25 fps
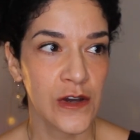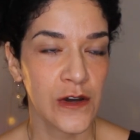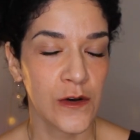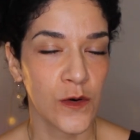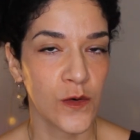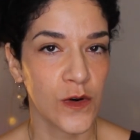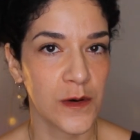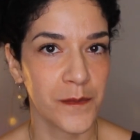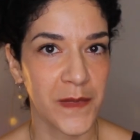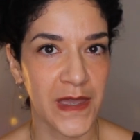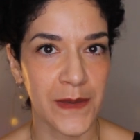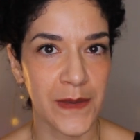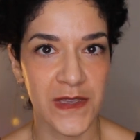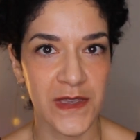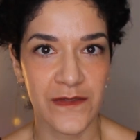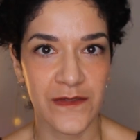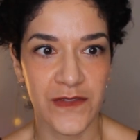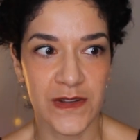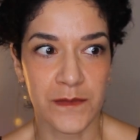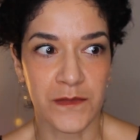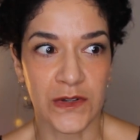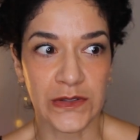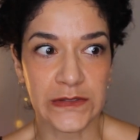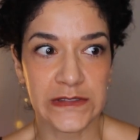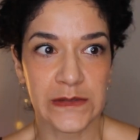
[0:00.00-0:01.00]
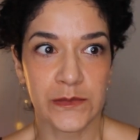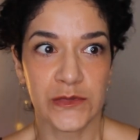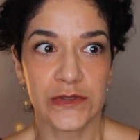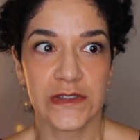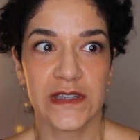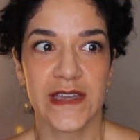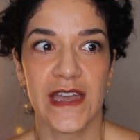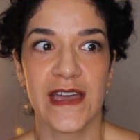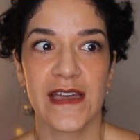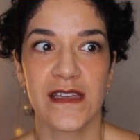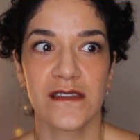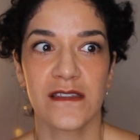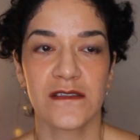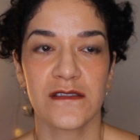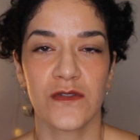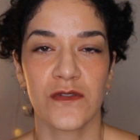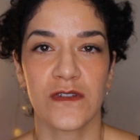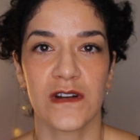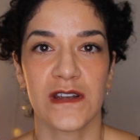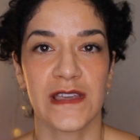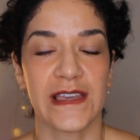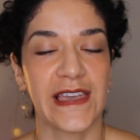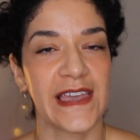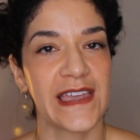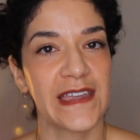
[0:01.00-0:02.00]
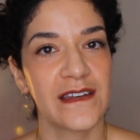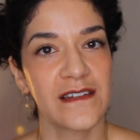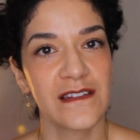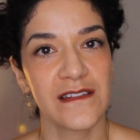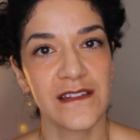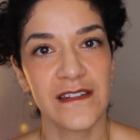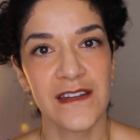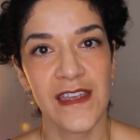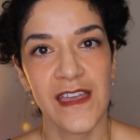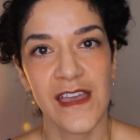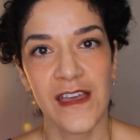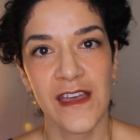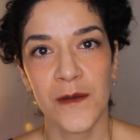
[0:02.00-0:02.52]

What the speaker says: or maybe even multiple cats, or a kitten,